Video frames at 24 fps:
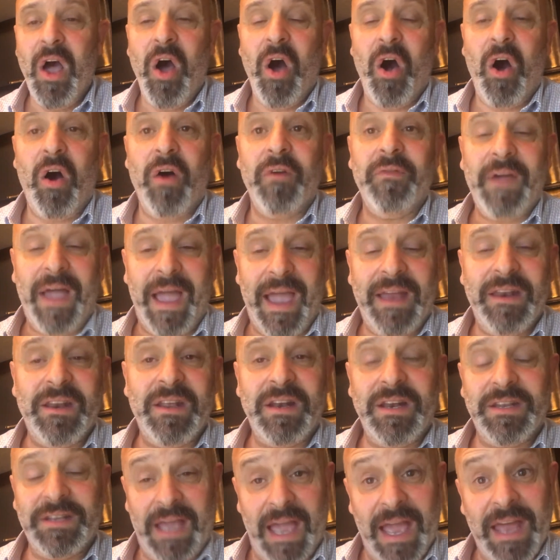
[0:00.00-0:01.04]
of
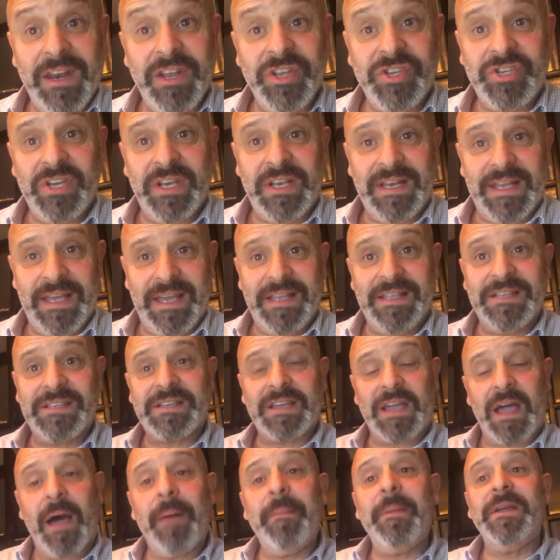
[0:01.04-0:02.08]
energy leads
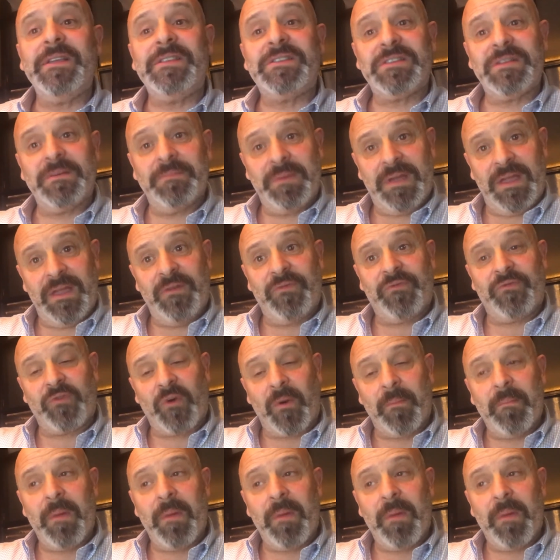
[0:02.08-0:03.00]
coming to me from